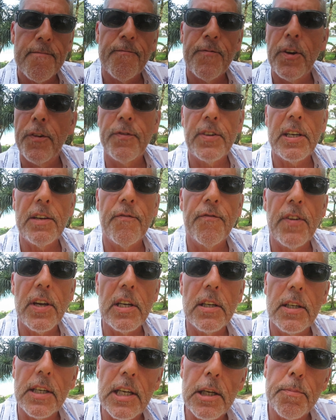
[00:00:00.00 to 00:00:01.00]
15
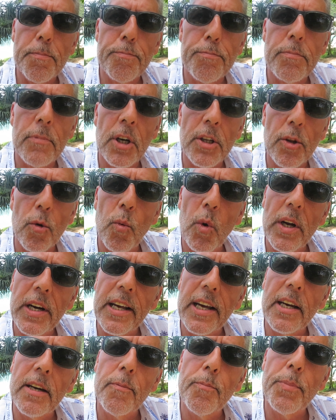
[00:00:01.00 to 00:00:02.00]
feet deep on the one
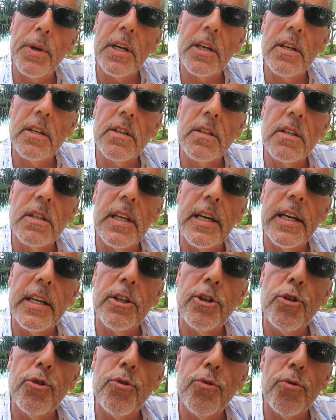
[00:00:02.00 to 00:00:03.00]
end because they
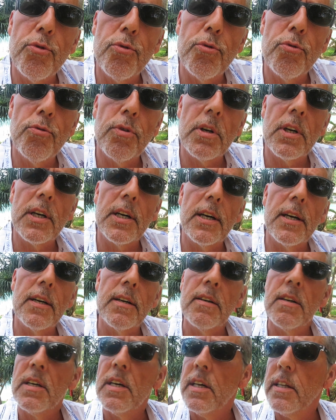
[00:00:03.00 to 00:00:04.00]
do
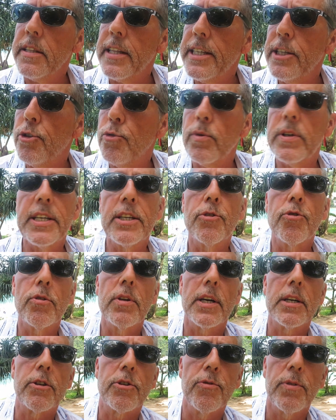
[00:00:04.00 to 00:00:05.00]

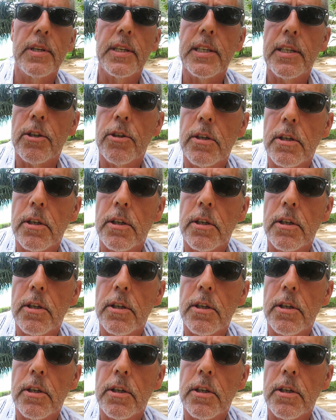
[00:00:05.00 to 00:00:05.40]
introductory